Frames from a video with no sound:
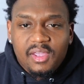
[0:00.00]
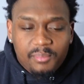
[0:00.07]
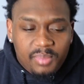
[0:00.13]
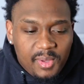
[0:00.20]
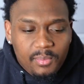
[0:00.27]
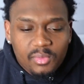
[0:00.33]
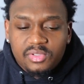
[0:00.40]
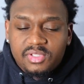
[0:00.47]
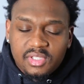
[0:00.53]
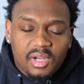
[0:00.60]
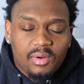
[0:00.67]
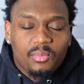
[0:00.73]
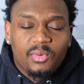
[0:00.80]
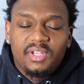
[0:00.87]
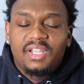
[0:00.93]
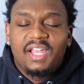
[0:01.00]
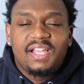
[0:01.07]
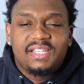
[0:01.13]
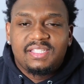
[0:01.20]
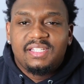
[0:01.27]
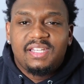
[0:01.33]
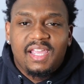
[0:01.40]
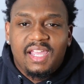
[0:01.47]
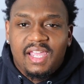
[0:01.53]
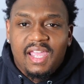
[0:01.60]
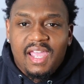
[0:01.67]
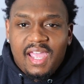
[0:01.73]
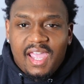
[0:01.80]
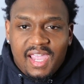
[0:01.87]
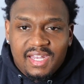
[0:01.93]
People start realizing that,
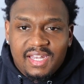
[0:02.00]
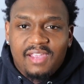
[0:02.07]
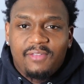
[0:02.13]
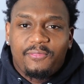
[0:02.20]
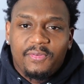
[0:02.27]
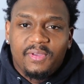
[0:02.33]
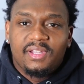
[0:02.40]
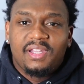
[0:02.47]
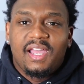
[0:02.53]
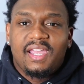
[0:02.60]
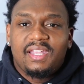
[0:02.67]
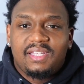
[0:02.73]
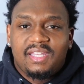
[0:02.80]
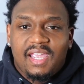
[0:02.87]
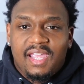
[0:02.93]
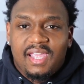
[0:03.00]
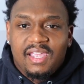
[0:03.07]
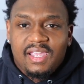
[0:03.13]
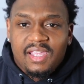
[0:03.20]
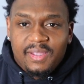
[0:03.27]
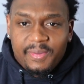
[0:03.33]
and they feel like that